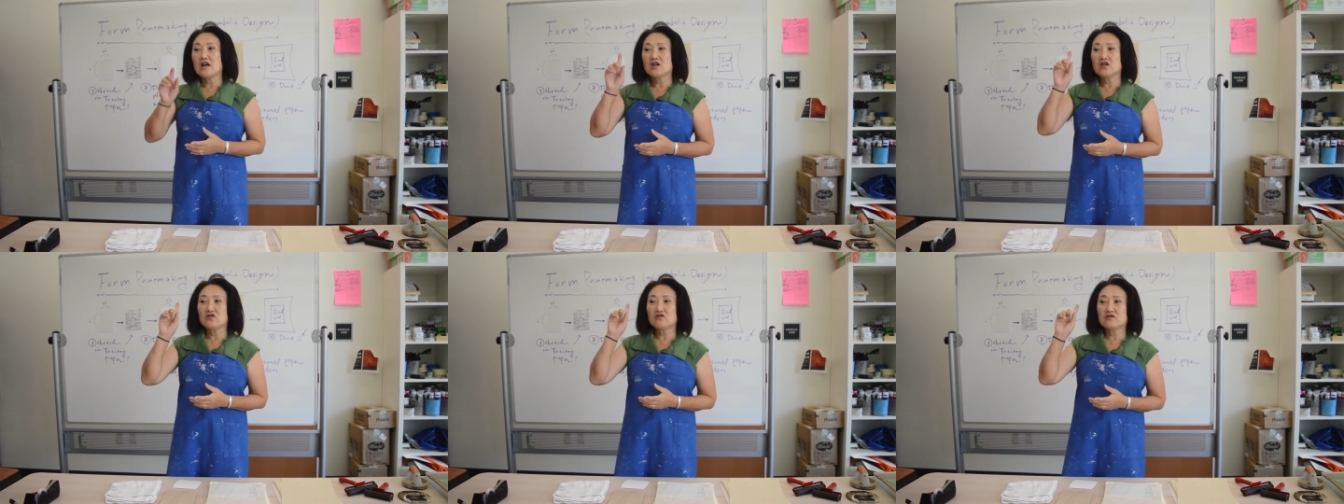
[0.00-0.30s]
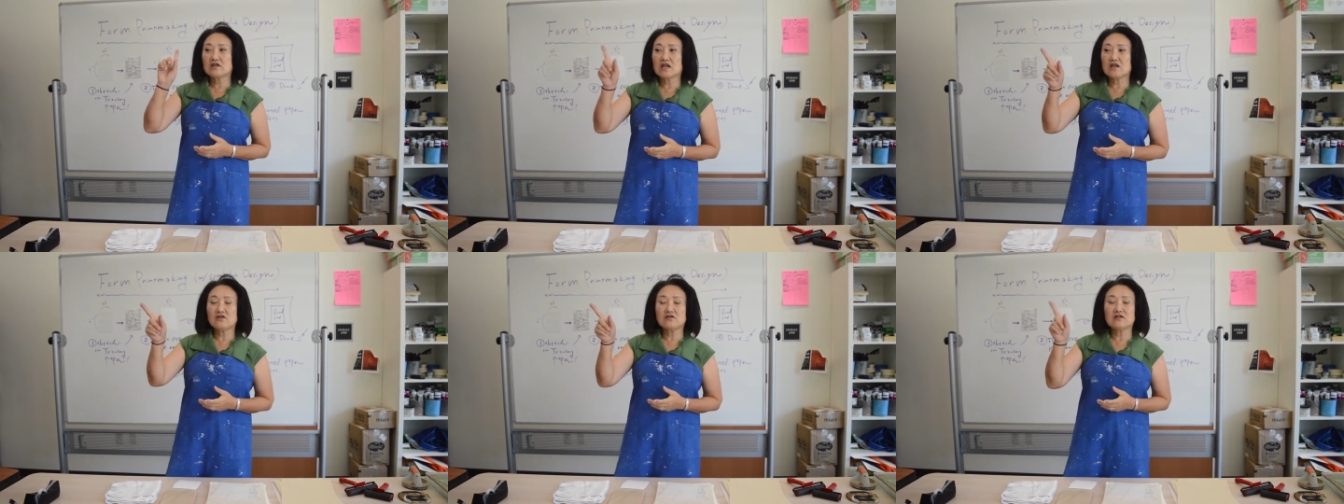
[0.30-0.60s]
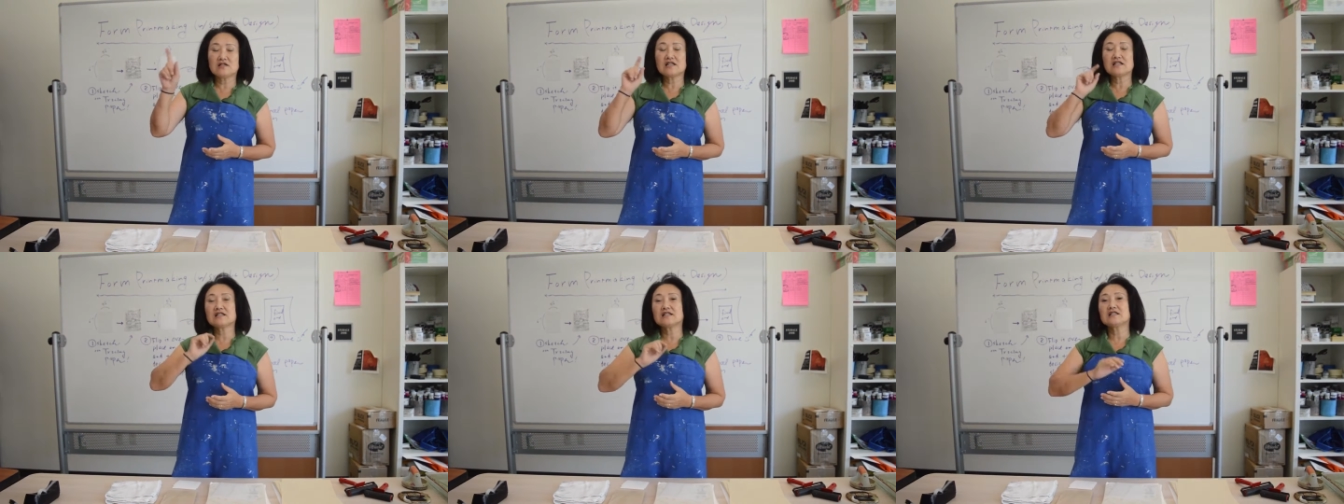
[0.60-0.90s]
You can
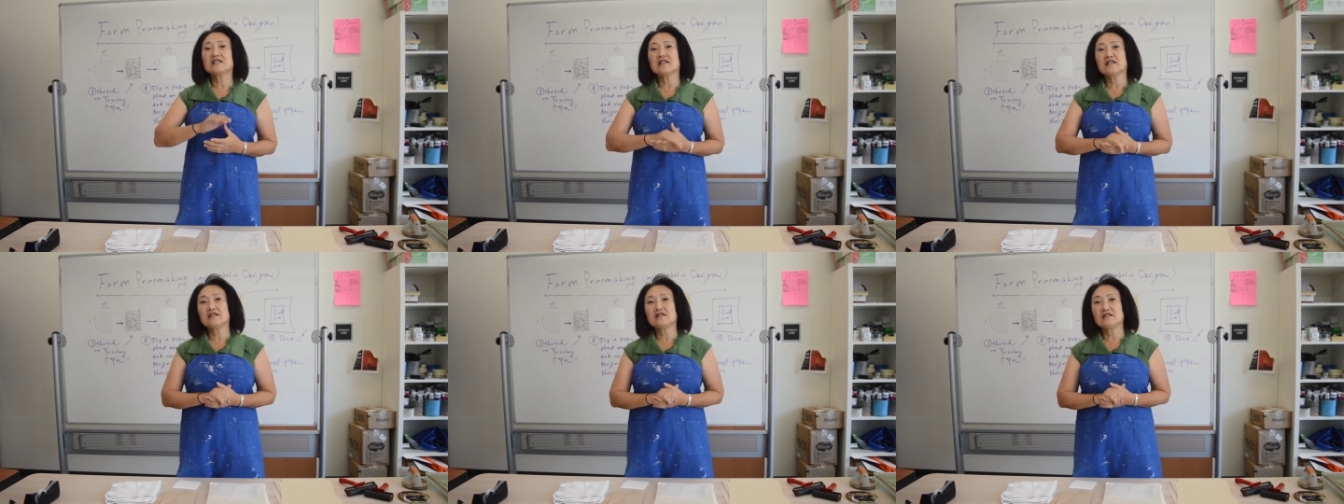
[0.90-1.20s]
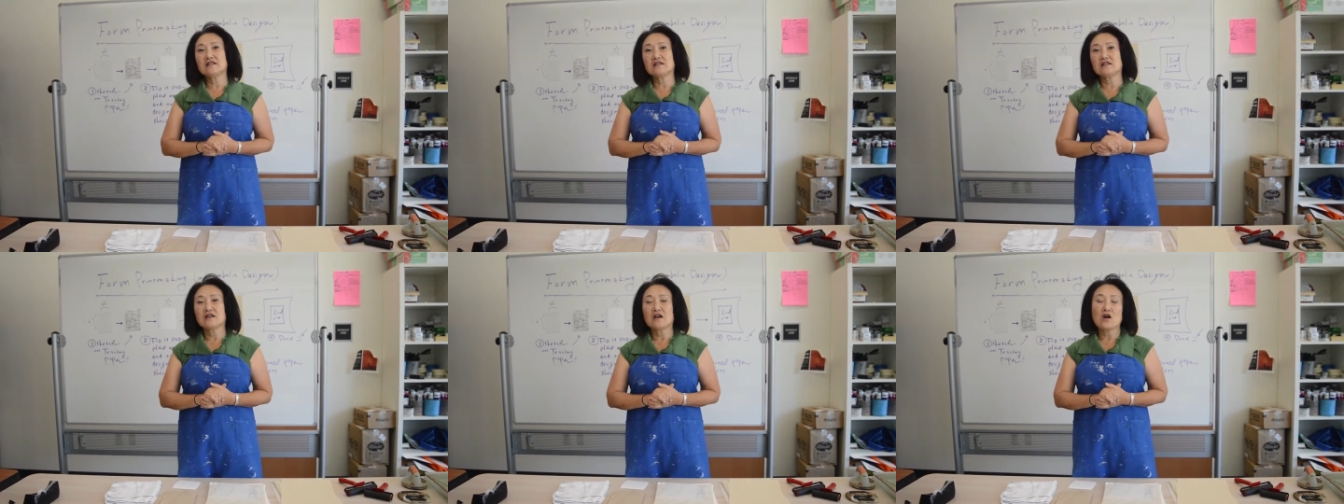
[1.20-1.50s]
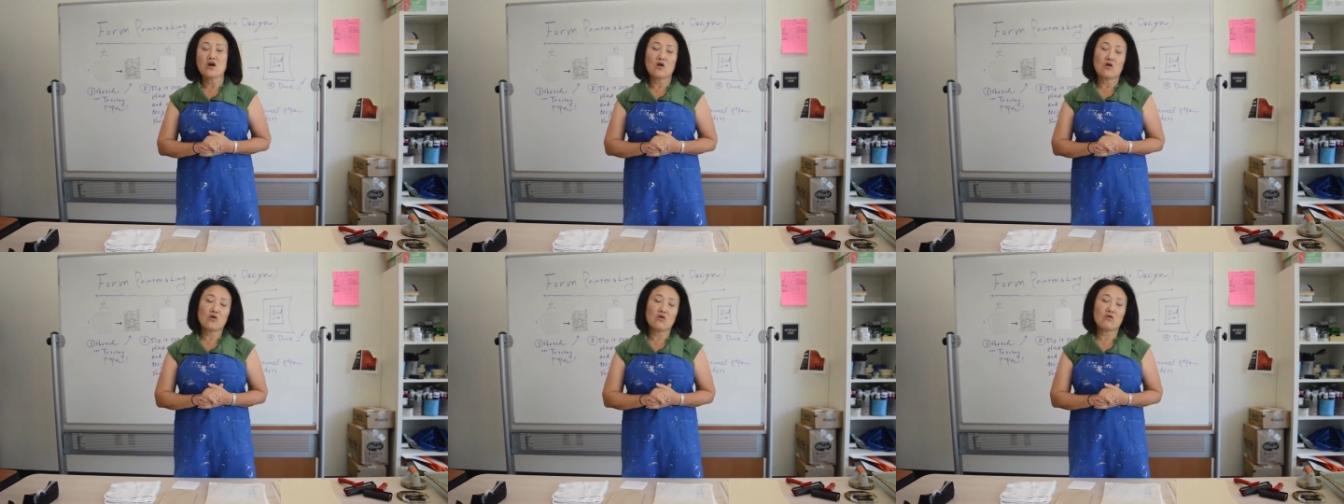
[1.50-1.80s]
use a sink,
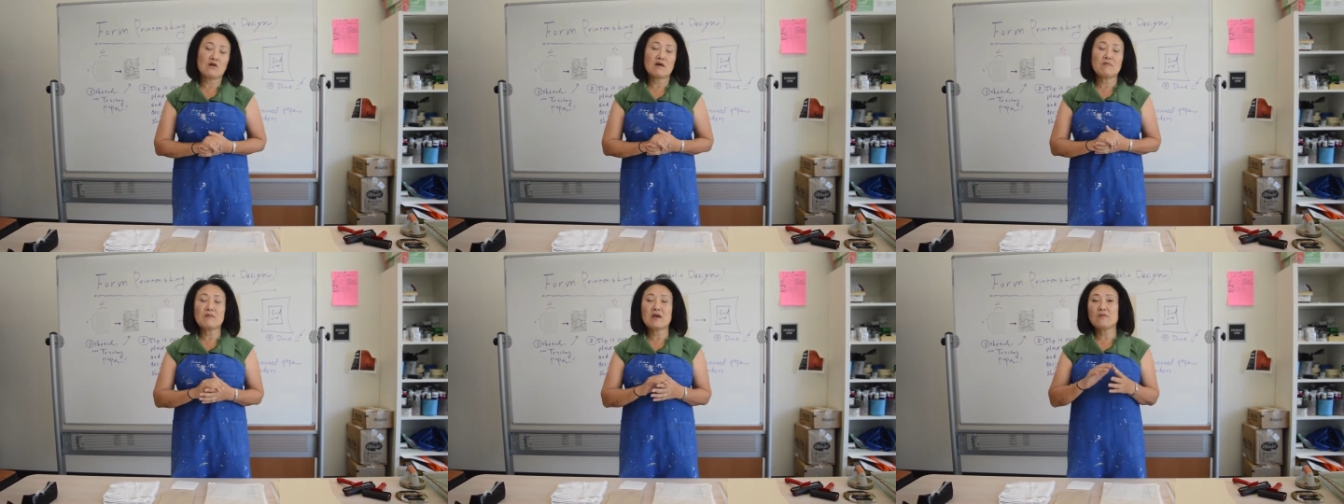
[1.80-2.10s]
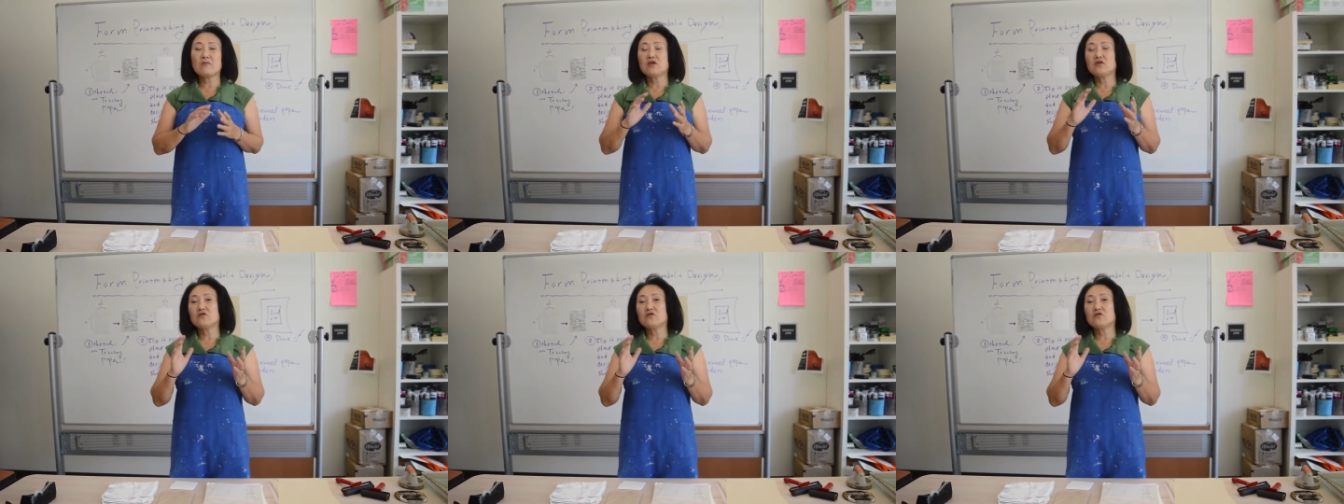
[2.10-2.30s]
or maybe